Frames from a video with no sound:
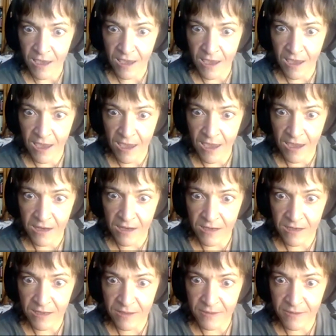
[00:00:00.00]

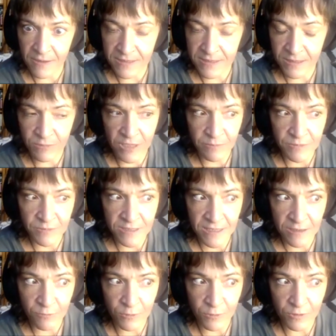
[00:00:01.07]
and sometimes
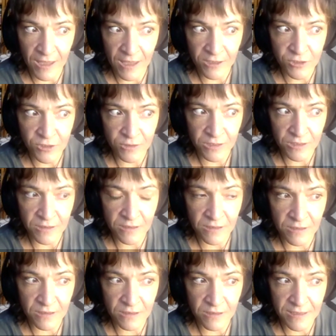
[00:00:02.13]
they will actually,
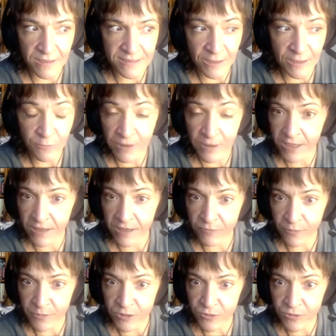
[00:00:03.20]
it's like waking up
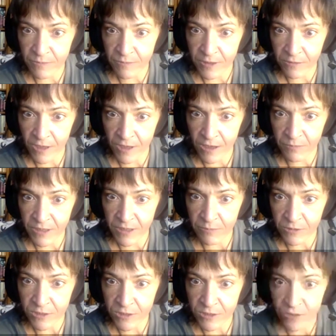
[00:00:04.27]
from a dream. They'll not be
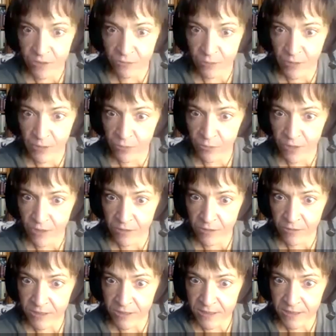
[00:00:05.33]
able to remember it or
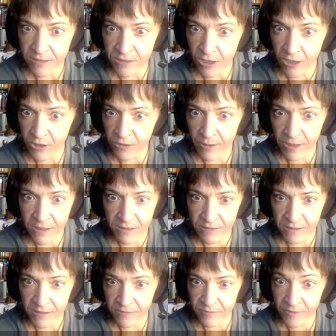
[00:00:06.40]
just talk about it
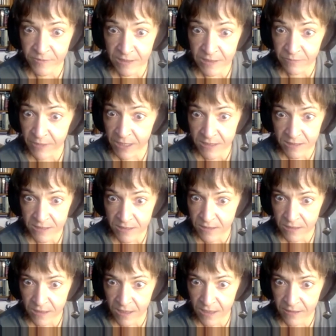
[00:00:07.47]
in 15 minutes,
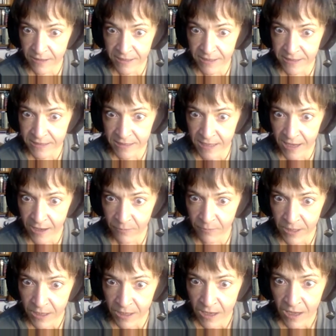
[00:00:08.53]
like it didn't
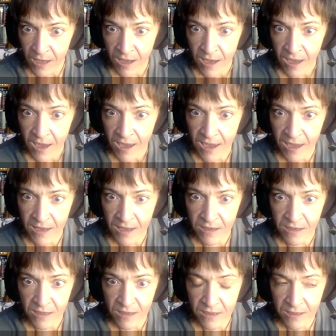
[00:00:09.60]
happen.
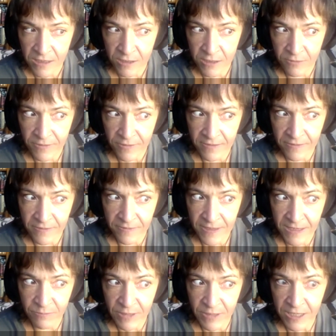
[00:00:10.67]
And,
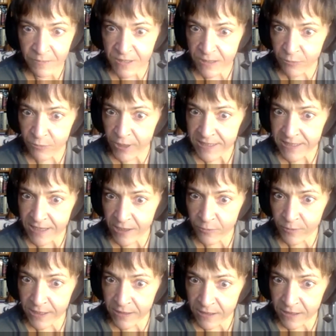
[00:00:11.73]
that it becomes suppressed that
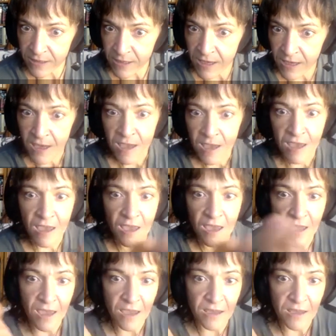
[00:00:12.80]
quickly.
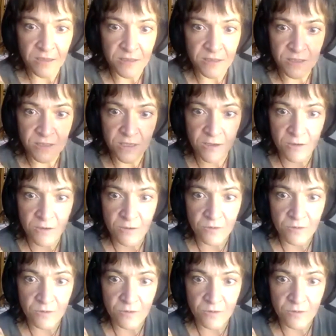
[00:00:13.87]
And so